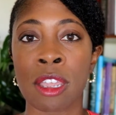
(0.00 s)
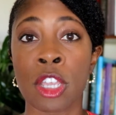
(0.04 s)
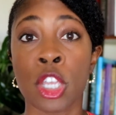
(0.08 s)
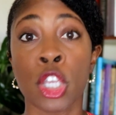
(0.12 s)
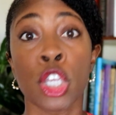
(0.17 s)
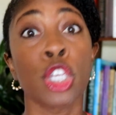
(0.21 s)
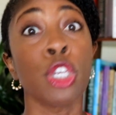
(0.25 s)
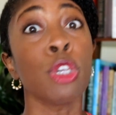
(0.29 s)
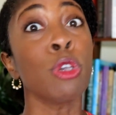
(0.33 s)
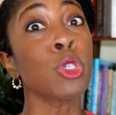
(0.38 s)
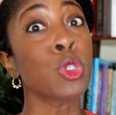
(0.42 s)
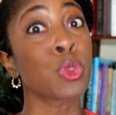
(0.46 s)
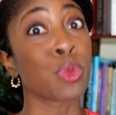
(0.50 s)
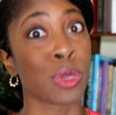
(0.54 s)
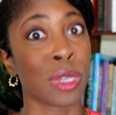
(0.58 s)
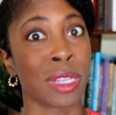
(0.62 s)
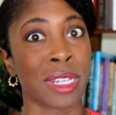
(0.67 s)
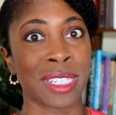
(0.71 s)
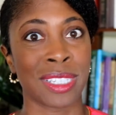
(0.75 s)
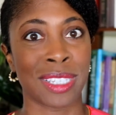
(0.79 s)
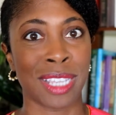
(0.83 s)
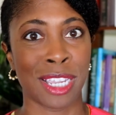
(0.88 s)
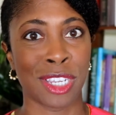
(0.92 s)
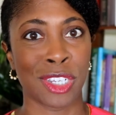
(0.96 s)
huge
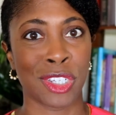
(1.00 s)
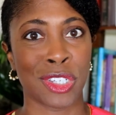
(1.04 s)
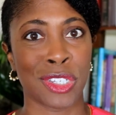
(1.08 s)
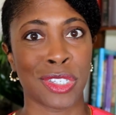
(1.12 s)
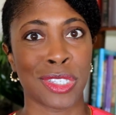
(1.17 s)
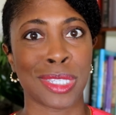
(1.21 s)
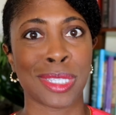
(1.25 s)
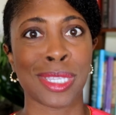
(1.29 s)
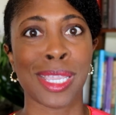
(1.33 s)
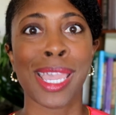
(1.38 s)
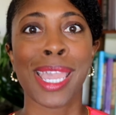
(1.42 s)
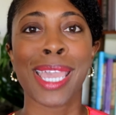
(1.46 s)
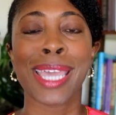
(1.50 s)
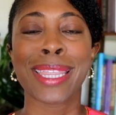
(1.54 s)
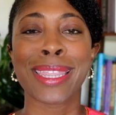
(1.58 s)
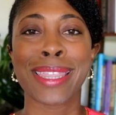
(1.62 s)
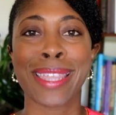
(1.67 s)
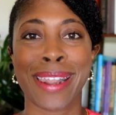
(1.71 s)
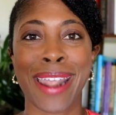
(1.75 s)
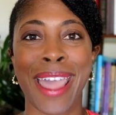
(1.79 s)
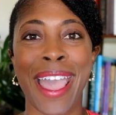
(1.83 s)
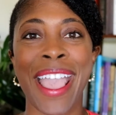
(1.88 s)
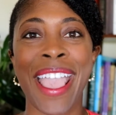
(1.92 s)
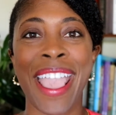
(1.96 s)
realizations
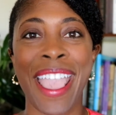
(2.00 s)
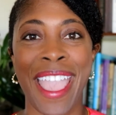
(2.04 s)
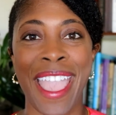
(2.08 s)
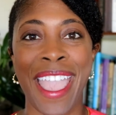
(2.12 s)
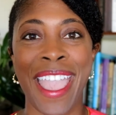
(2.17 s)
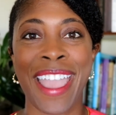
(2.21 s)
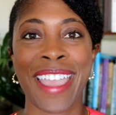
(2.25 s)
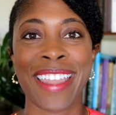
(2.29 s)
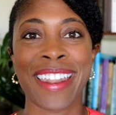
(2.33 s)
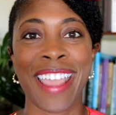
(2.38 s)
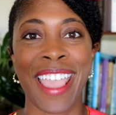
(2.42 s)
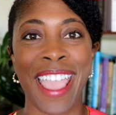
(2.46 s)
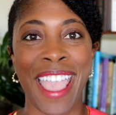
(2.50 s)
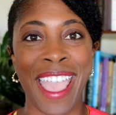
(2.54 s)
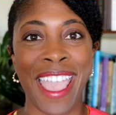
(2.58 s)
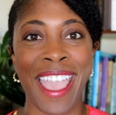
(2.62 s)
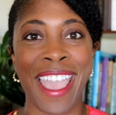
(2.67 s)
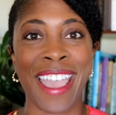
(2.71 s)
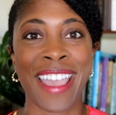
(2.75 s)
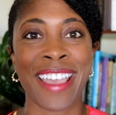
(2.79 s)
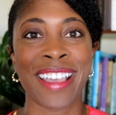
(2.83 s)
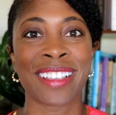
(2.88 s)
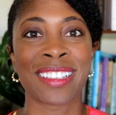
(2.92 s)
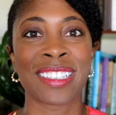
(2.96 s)
that I had
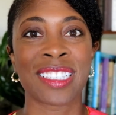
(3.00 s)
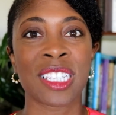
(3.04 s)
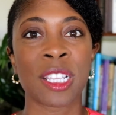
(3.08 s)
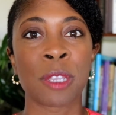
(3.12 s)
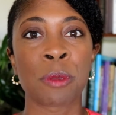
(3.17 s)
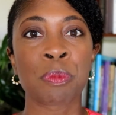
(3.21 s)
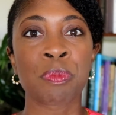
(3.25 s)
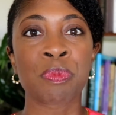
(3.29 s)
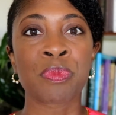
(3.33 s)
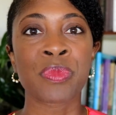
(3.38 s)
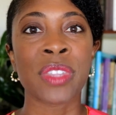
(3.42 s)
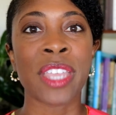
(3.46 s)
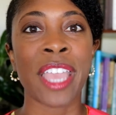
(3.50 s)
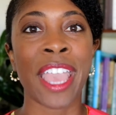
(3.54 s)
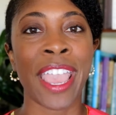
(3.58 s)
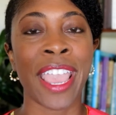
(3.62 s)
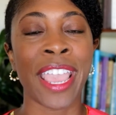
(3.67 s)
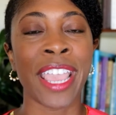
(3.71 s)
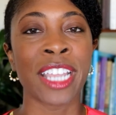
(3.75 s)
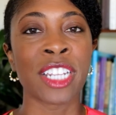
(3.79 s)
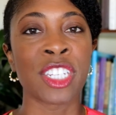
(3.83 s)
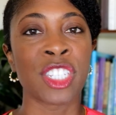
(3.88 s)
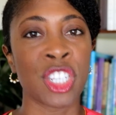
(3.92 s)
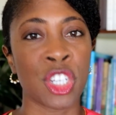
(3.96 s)
as
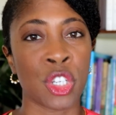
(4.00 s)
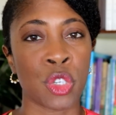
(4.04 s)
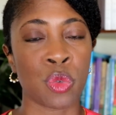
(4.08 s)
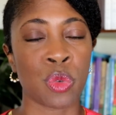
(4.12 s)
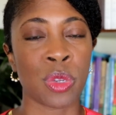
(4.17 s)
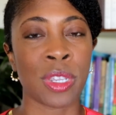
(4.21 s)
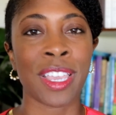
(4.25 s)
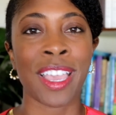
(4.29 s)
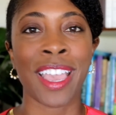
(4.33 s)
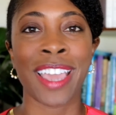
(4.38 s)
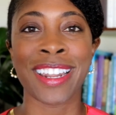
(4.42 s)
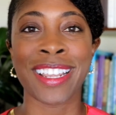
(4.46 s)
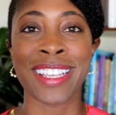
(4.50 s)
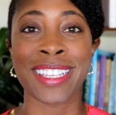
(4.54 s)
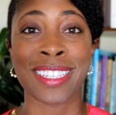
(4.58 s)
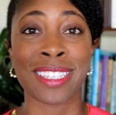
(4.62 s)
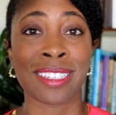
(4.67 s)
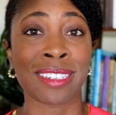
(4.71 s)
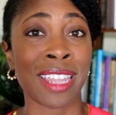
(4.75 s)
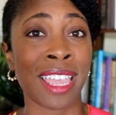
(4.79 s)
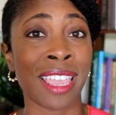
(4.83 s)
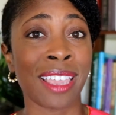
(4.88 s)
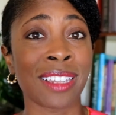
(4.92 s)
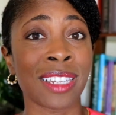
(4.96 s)
a district and a
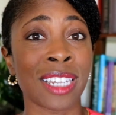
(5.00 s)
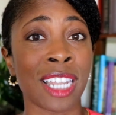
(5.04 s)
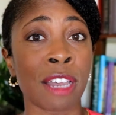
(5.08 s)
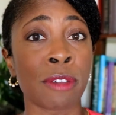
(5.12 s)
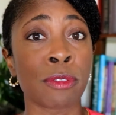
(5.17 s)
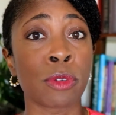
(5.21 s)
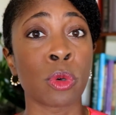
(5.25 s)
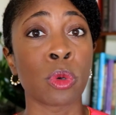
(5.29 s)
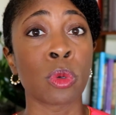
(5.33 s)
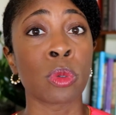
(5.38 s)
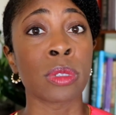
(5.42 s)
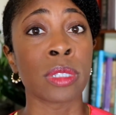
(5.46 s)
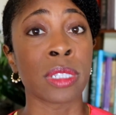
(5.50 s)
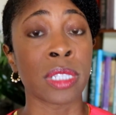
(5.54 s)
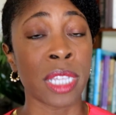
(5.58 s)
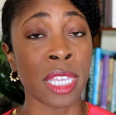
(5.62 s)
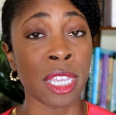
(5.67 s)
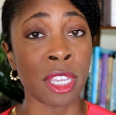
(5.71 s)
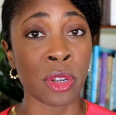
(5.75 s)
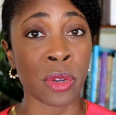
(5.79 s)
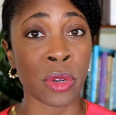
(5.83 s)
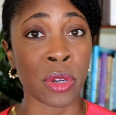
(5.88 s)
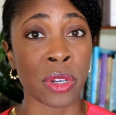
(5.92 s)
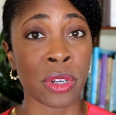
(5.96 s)
state level
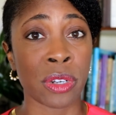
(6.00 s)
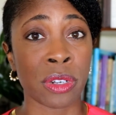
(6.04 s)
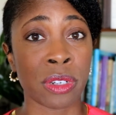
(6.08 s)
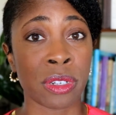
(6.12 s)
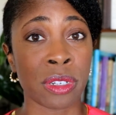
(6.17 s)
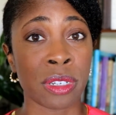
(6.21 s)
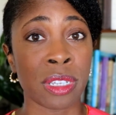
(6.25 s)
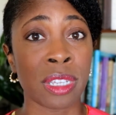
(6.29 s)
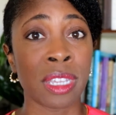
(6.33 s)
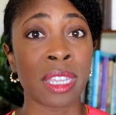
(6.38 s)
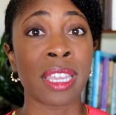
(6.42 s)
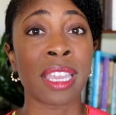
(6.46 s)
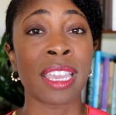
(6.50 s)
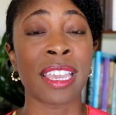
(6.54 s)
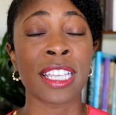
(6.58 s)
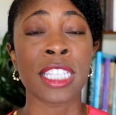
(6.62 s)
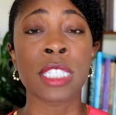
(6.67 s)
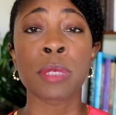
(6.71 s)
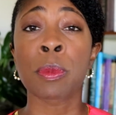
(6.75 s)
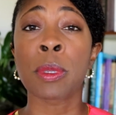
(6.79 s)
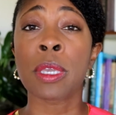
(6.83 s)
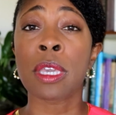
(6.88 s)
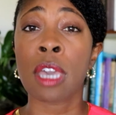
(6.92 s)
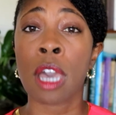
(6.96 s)
leader,
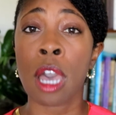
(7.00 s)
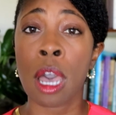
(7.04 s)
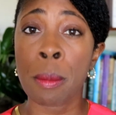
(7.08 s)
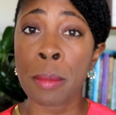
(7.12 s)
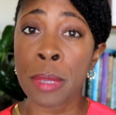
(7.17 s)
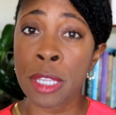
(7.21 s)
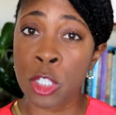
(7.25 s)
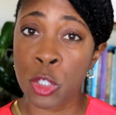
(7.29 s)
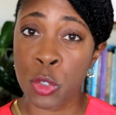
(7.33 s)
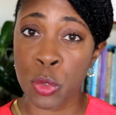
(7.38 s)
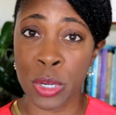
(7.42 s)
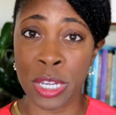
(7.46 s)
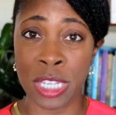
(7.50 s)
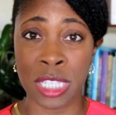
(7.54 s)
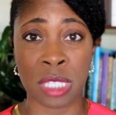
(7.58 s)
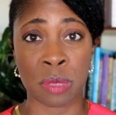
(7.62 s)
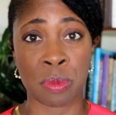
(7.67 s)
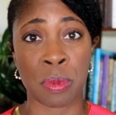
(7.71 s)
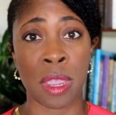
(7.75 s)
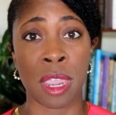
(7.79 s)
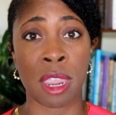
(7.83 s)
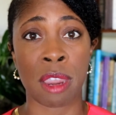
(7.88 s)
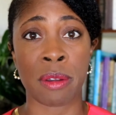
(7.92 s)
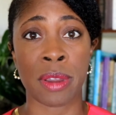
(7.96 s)
is becoming
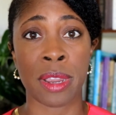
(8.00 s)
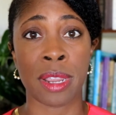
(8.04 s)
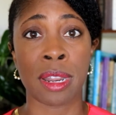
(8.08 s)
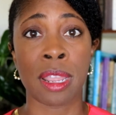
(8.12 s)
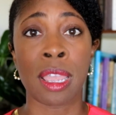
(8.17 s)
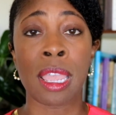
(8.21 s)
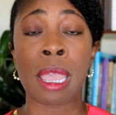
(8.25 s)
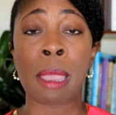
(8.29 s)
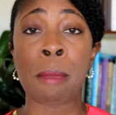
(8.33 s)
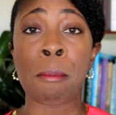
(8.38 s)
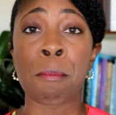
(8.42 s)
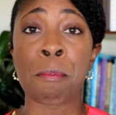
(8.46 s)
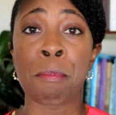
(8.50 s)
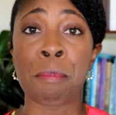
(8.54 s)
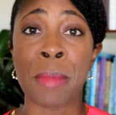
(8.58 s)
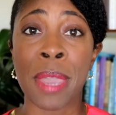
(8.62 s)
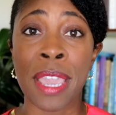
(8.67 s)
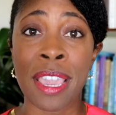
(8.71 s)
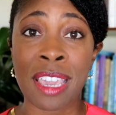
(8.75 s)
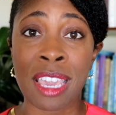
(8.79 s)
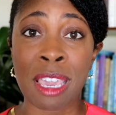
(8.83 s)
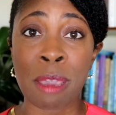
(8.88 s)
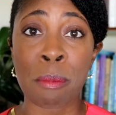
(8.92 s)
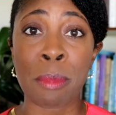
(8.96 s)
transparent,
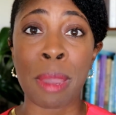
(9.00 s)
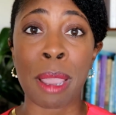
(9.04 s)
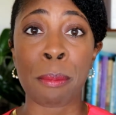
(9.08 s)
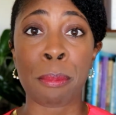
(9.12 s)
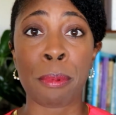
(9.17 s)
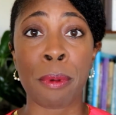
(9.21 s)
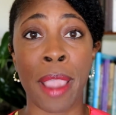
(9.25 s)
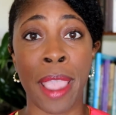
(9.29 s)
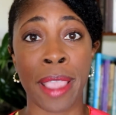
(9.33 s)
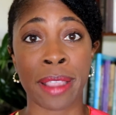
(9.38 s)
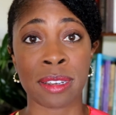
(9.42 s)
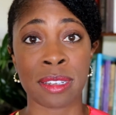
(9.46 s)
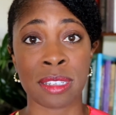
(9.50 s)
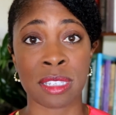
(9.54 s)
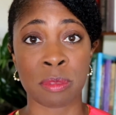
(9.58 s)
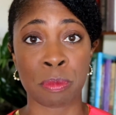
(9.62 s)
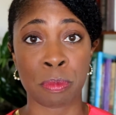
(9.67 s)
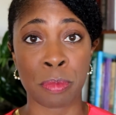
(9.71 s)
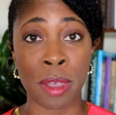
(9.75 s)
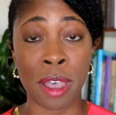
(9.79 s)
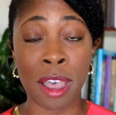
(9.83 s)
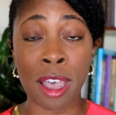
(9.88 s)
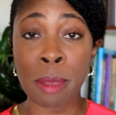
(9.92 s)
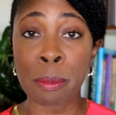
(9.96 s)
making my practice
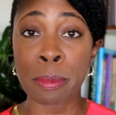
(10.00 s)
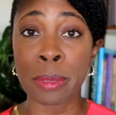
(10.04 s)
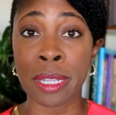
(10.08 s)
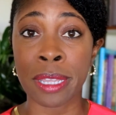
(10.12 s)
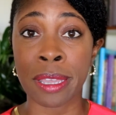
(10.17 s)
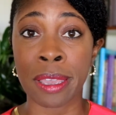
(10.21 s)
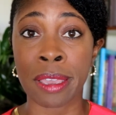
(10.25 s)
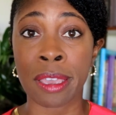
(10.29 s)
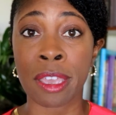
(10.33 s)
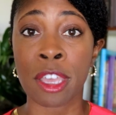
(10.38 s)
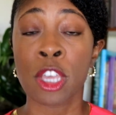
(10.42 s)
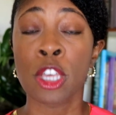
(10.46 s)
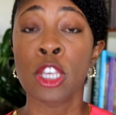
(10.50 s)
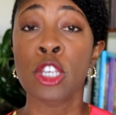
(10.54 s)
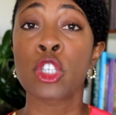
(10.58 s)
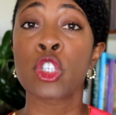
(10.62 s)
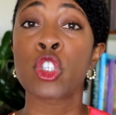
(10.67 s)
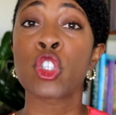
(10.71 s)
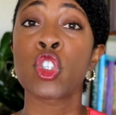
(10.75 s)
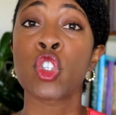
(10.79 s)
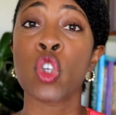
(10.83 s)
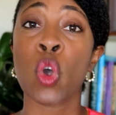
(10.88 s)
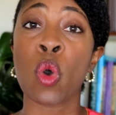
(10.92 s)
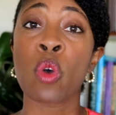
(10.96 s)
public
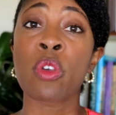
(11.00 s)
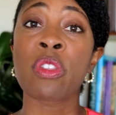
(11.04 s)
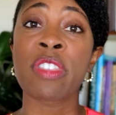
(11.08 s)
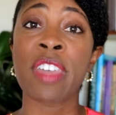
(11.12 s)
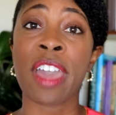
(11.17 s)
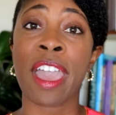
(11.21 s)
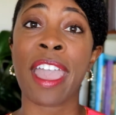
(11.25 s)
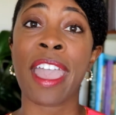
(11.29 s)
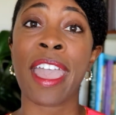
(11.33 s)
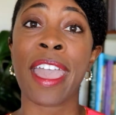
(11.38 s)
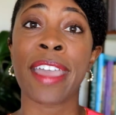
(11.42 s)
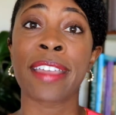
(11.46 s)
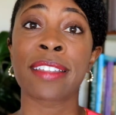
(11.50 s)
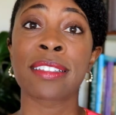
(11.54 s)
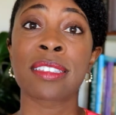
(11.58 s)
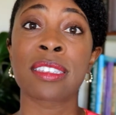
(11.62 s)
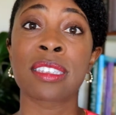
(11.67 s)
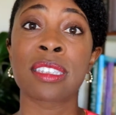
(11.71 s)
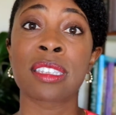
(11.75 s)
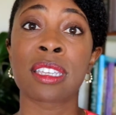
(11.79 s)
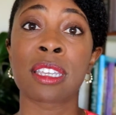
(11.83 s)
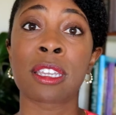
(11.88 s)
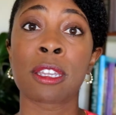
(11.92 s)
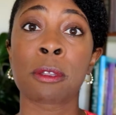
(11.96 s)
so
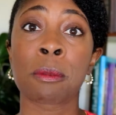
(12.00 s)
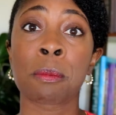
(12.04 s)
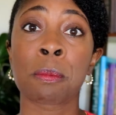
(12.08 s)
that